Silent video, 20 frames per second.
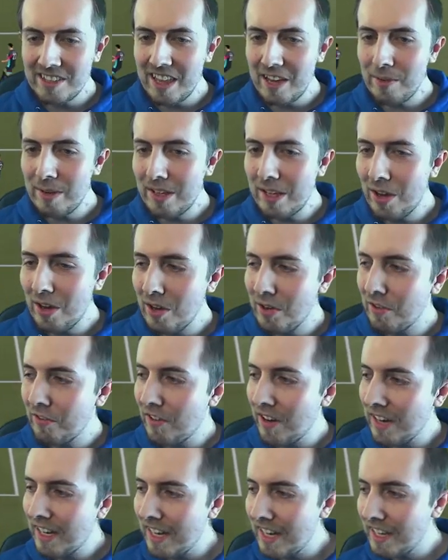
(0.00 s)
There we go.
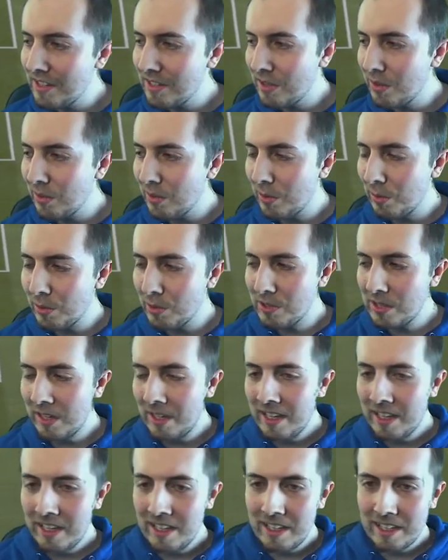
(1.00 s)
Finally, he scores.
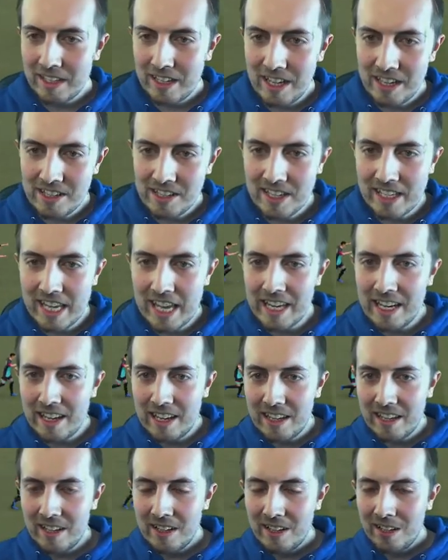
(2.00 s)
Let's get
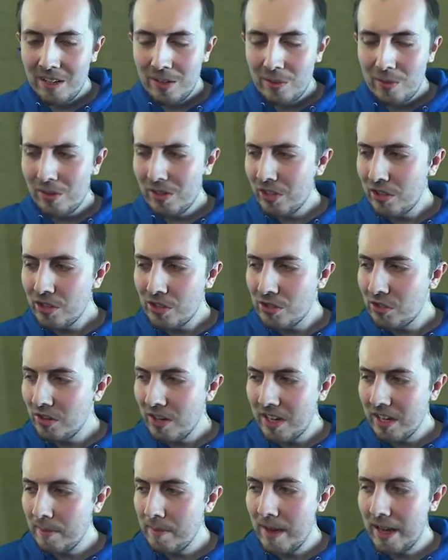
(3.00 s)
it. What a
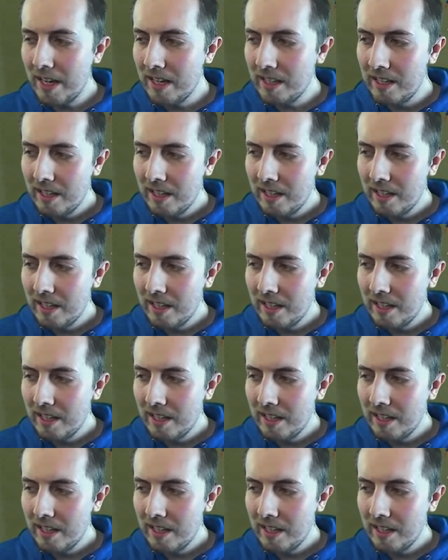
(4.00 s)
strike, man.